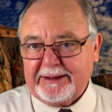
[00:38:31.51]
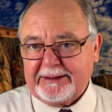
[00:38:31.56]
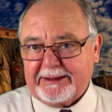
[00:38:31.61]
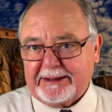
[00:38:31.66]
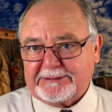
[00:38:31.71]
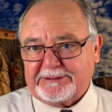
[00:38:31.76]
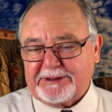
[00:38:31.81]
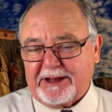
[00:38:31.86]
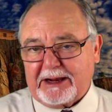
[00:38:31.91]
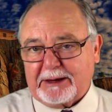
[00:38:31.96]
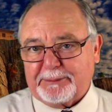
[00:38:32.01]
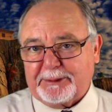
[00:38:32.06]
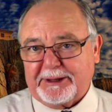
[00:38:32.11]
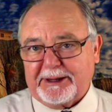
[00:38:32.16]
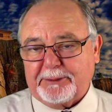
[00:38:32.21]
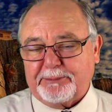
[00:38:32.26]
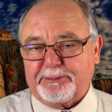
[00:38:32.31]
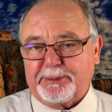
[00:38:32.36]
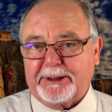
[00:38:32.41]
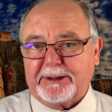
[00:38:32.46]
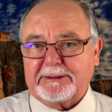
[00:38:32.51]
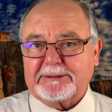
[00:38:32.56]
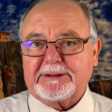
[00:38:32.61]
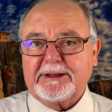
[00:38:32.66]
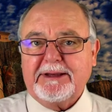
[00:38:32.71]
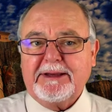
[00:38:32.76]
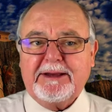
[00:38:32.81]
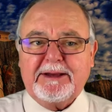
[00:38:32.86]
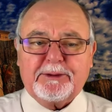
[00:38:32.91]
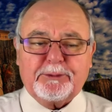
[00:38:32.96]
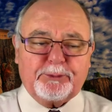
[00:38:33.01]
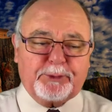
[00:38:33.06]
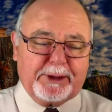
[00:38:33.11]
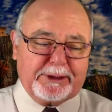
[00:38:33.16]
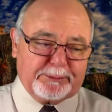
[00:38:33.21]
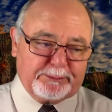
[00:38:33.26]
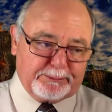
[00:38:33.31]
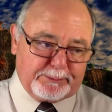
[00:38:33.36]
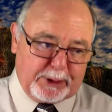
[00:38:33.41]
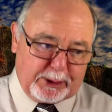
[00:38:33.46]
that Solomon had built,
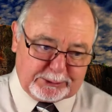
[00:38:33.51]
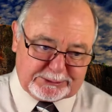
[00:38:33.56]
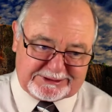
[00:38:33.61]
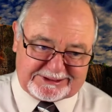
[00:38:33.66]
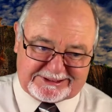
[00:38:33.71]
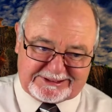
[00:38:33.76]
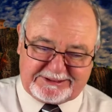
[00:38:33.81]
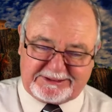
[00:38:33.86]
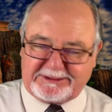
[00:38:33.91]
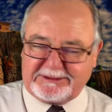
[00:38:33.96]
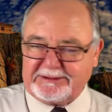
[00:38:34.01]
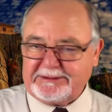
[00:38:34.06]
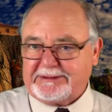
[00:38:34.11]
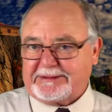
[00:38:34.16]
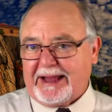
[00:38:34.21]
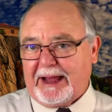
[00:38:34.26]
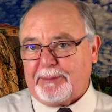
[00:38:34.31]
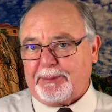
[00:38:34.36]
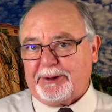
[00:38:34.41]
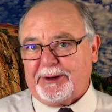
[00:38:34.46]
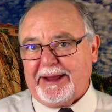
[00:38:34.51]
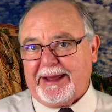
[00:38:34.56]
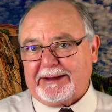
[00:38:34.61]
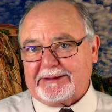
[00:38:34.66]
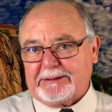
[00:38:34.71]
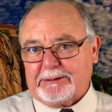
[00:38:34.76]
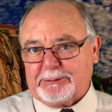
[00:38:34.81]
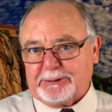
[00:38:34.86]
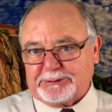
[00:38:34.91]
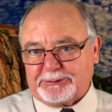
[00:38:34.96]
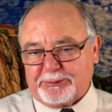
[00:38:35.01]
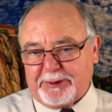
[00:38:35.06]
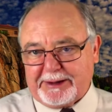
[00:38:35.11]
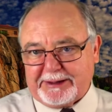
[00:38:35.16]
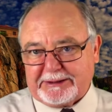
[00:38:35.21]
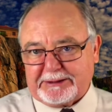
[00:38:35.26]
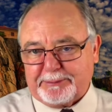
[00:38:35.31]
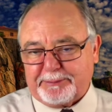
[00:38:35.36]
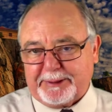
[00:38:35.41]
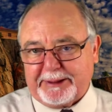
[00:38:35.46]
when Moses' tabernacle was
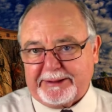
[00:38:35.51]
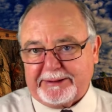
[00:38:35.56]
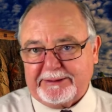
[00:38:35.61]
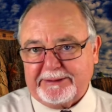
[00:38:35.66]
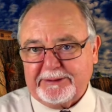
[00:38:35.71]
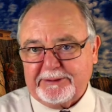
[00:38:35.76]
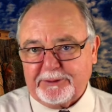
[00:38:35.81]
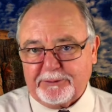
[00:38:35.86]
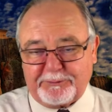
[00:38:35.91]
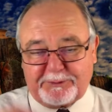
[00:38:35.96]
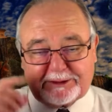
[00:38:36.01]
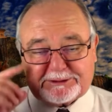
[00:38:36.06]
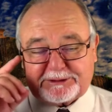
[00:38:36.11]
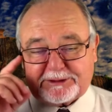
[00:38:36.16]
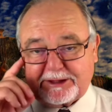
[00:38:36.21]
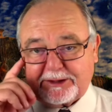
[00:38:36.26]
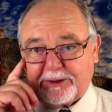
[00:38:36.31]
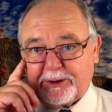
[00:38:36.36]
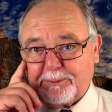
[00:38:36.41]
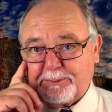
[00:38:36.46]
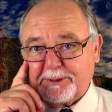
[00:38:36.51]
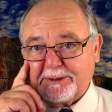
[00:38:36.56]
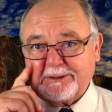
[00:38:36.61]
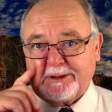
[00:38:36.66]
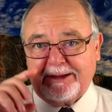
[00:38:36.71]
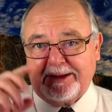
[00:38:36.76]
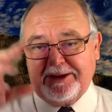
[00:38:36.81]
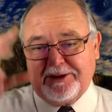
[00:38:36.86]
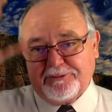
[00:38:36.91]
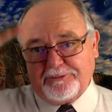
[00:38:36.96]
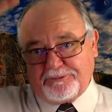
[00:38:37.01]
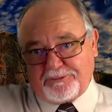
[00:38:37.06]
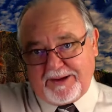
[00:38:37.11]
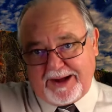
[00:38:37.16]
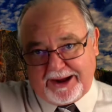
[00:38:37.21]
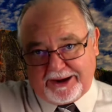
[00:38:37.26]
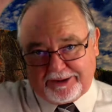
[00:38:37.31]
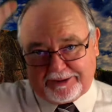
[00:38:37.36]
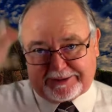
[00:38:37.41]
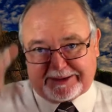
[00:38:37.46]
ready to be officially opened,
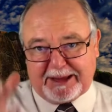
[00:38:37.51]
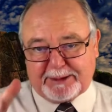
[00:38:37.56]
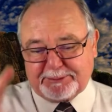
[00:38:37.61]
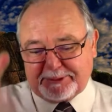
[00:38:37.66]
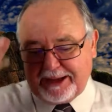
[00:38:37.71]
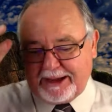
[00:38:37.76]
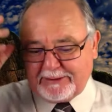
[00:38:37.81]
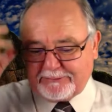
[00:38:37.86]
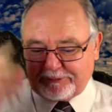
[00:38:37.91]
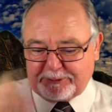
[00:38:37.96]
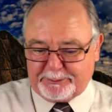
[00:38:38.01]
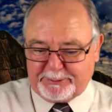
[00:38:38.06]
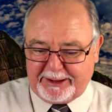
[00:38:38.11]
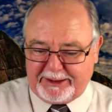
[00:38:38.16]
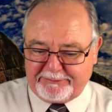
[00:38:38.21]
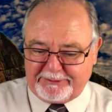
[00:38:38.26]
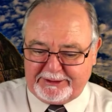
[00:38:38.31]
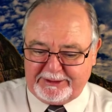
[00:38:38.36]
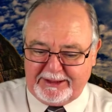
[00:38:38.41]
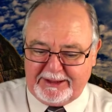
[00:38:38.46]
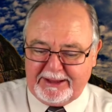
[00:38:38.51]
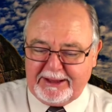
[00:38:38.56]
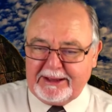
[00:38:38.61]
fire came down from heaven.